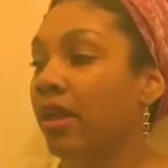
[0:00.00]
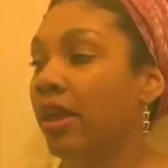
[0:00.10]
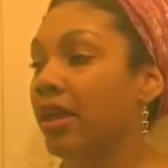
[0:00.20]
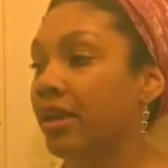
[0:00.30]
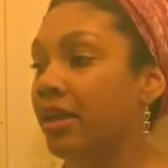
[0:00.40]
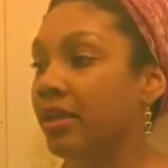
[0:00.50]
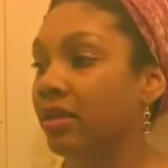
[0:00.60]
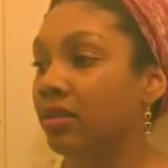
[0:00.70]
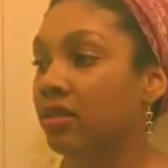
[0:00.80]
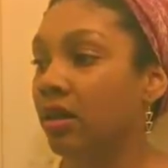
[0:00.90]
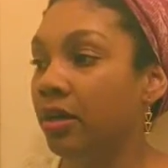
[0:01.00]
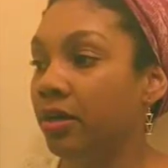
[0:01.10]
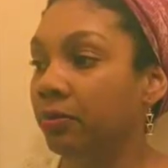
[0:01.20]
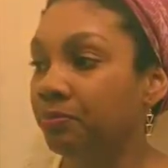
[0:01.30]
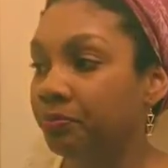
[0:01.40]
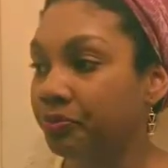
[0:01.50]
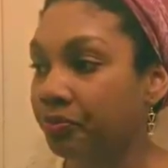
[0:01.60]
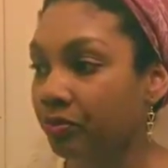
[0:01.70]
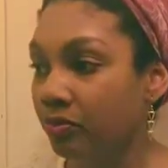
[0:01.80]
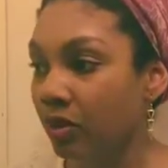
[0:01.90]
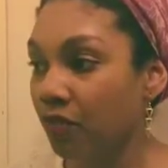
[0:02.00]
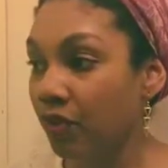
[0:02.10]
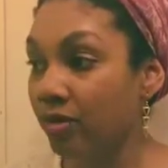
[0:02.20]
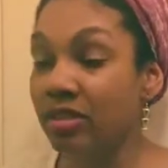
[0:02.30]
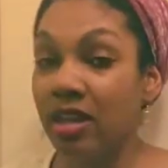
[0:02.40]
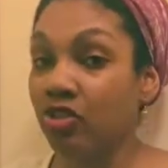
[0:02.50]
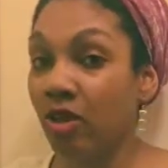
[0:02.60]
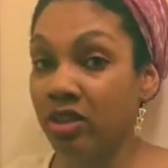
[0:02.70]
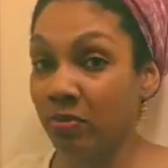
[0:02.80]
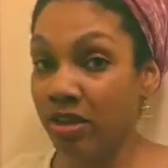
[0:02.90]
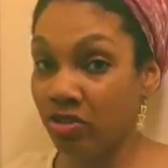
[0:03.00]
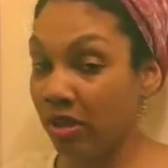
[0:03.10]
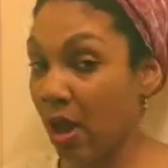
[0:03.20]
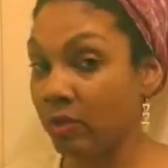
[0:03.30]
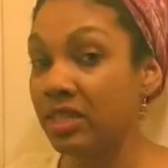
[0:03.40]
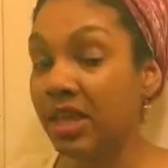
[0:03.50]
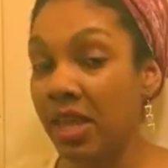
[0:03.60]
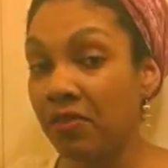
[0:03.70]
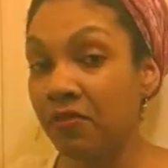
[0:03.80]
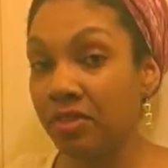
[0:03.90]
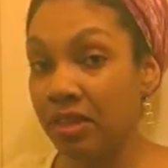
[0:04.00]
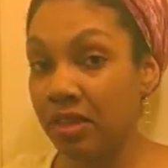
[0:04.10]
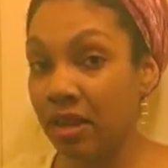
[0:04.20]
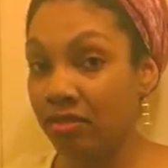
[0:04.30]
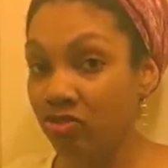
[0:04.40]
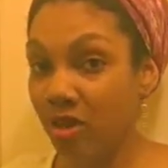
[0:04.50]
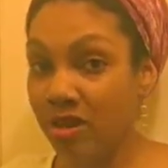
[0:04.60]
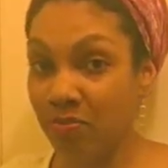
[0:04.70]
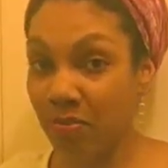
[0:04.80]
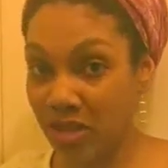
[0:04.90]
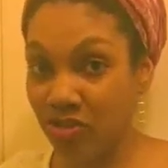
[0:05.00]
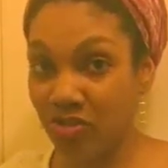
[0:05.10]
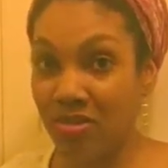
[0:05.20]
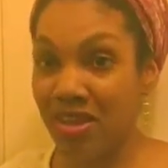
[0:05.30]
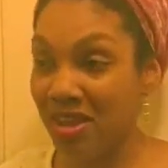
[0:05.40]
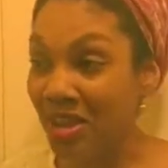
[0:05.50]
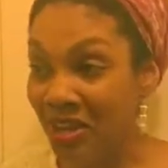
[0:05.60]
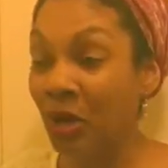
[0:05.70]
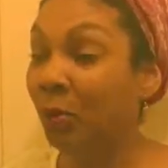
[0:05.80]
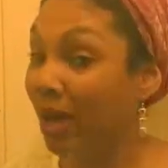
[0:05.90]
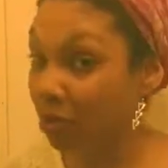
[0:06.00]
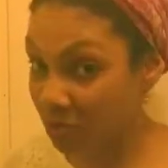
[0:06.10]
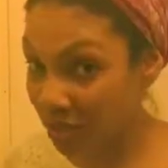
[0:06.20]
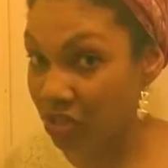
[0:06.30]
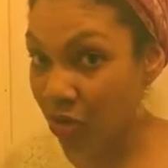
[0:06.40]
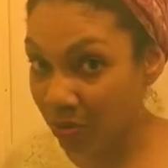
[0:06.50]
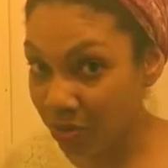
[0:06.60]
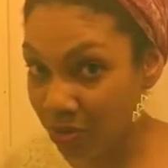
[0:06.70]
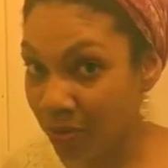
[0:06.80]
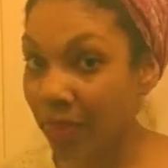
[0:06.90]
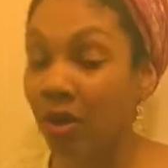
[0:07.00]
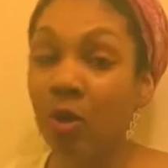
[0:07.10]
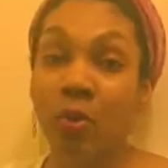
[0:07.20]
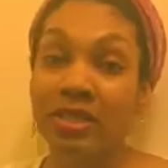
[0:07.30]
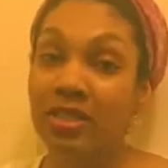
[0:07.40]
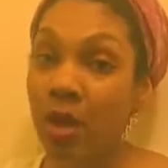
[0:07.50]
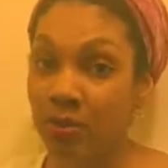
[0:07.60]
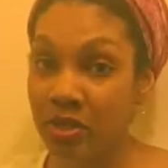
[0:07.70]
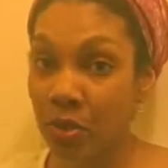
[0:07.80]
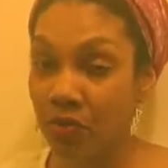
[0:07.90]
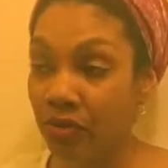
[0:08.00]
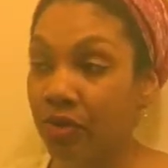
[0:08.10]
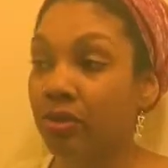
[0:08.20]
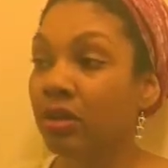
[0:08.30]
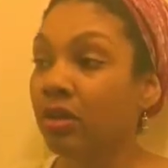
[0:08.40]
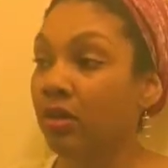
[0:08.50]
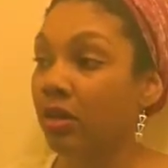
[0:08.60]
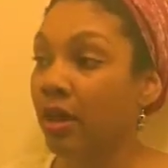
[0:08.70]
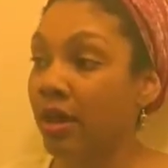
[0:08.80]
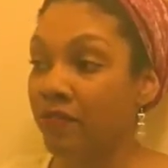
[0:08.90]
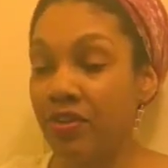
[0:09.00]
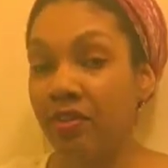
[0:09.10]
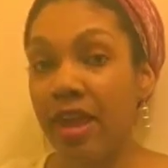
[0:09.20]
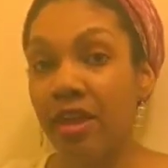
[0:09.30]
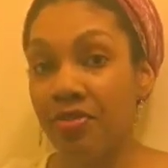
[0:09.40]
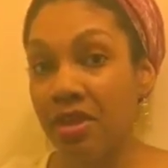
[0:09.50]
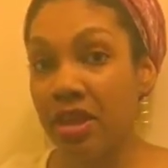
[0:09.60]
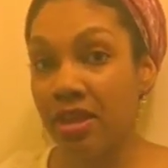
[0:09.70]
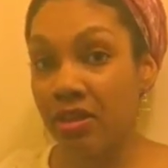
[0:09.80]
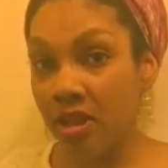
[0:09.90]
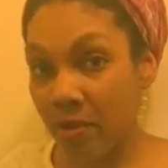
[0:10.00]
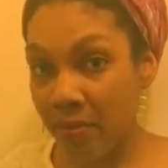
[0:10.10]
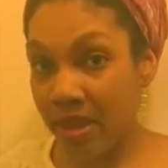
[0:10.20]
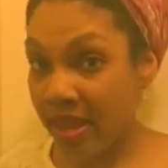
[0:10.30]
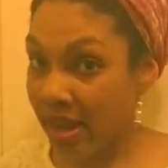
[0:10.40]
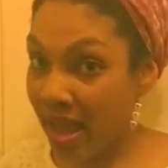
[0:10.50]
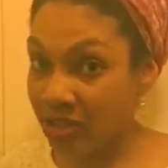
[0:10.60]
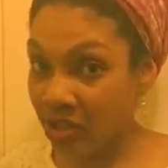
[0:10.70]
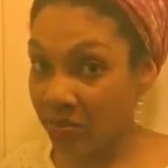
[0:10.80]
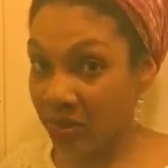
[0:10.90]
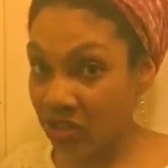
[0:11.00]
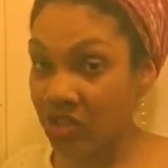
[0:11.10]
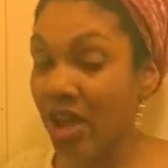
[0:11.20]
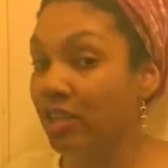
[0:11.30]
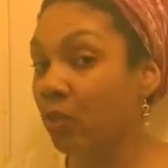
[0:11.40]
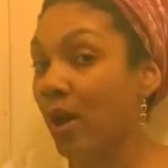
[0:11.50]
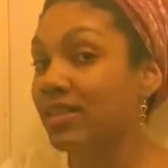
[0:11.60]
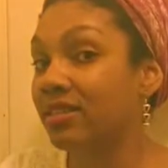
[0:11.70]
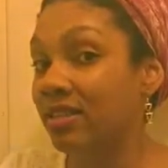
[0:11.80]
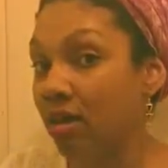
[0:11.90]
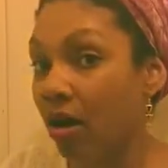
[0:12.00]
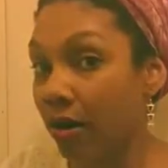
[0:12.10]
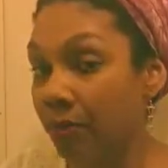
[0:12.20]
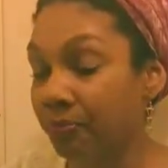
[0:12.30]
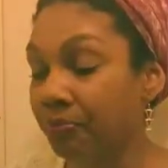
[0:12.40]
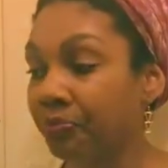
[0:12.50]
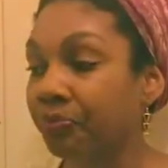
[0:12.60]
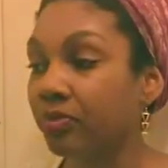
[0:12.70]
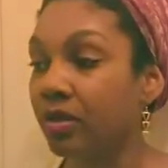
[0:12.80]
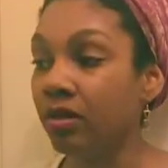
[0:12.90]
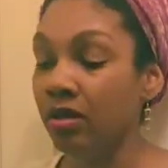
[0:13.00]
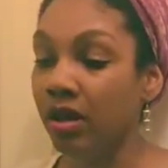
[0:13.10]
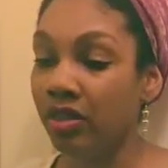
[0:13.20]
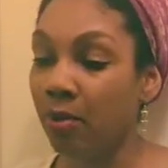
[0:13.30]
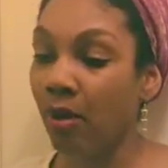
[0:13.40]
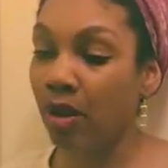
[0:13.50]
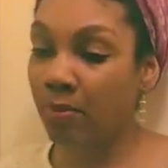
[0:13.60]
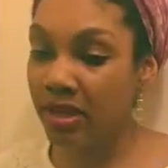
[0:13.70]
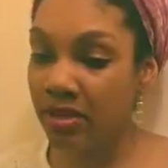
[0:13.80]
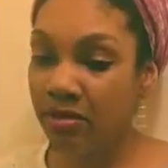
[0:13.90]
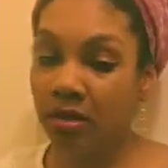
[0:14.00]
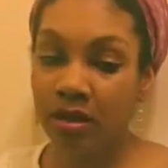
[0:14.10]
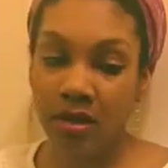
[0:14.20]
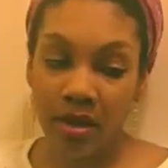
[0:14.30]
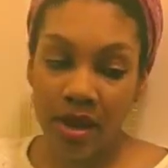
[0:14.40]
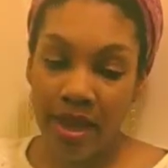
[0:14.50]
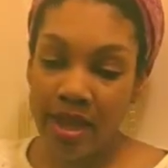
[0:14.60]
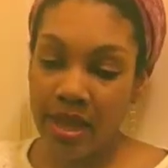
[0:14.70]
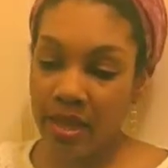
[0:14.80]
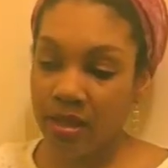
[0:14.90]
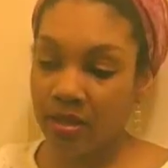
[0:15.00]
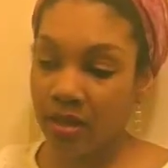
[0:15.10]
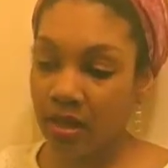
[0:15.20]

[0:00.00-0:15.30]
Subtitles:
And first I tried to make sure that I was safe. And then I tried to make sure that nobody was being trampled. Once that was over, I figured out that a young man had actually been shot twice in his arm. They brought him in, and